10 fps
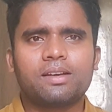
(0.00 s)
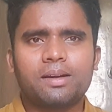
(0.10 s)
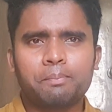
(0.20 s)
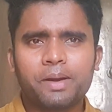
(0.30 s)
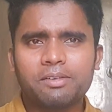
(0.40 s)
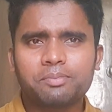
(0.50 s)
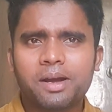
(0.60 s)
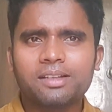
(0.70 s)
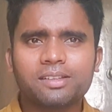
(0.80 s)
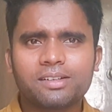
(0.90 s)
my
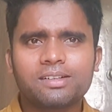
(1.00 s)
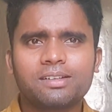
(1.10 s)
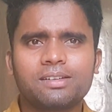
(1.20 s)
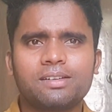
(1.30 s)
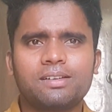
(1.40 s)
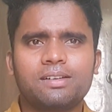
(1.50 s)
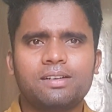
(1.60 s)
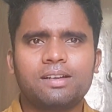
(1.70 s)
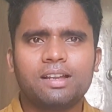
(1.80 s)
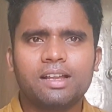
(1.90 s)
father
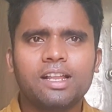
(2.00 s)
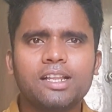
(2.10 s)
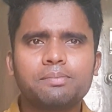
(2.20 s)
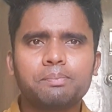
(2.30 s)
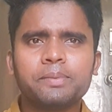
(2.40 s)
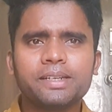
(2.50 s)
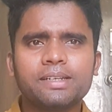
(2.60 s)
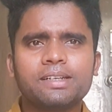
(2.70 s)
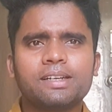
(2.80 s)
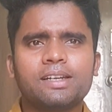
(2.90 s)
helped me